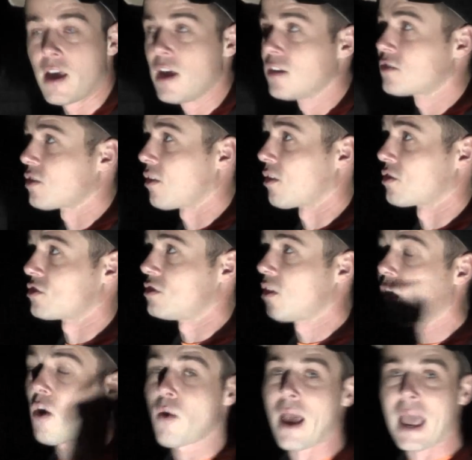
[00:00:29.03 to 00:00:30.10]
So there's
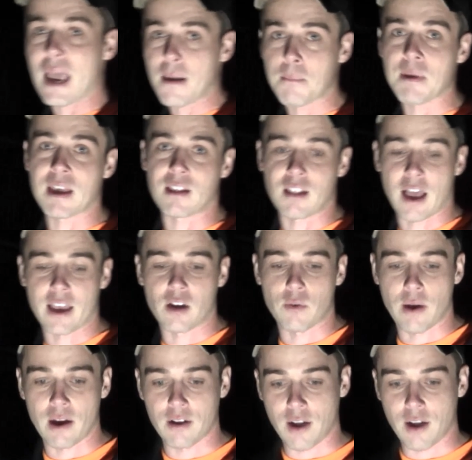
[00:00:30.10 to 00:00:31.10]
no ambient light around